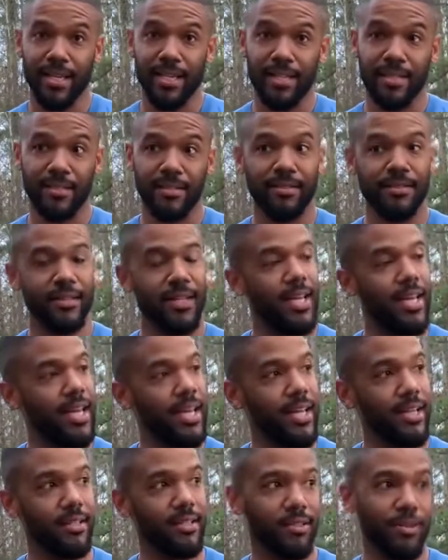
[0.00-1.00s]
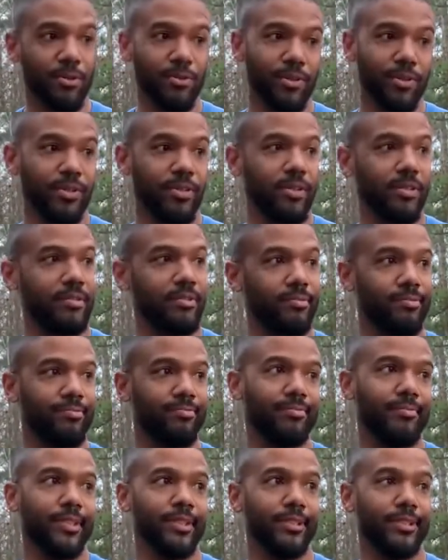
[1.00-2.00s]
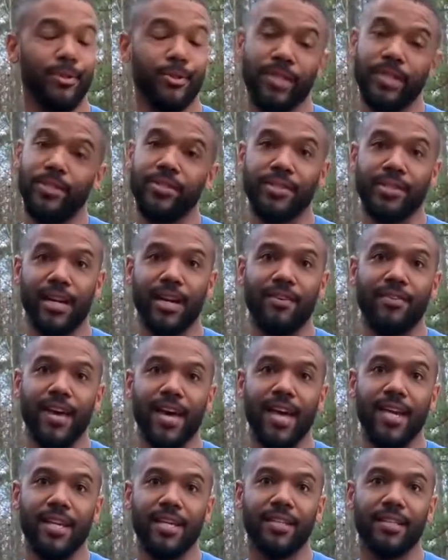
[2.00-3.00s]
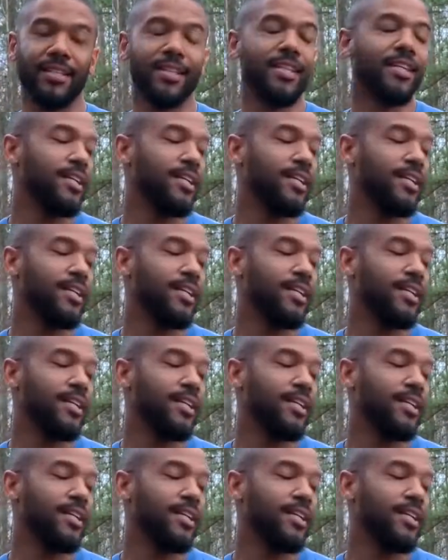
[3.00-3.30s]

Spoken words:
And over 2 years that I've had it,